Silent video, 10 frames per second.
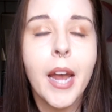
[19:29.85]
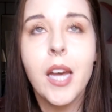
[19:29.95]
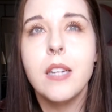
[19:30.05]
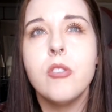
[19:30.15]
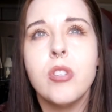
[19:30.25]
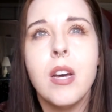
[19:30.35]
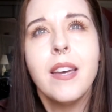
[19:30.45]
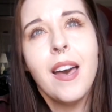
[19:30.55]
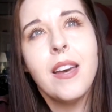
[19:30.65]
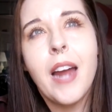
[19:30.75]
and
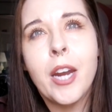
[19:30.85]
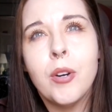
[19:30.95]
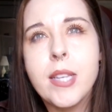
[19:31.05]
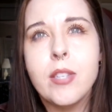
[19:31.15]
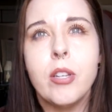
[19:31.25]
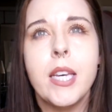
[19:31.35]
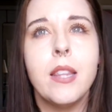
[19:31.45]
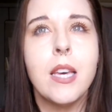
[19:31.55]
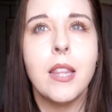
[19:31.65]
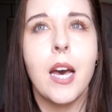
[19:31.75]
again, I don't necessarily
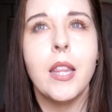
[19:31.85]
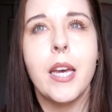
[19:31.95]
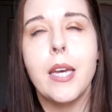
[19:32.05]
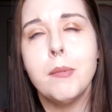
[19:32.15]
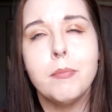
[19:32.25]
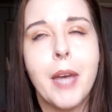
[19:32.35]
think that like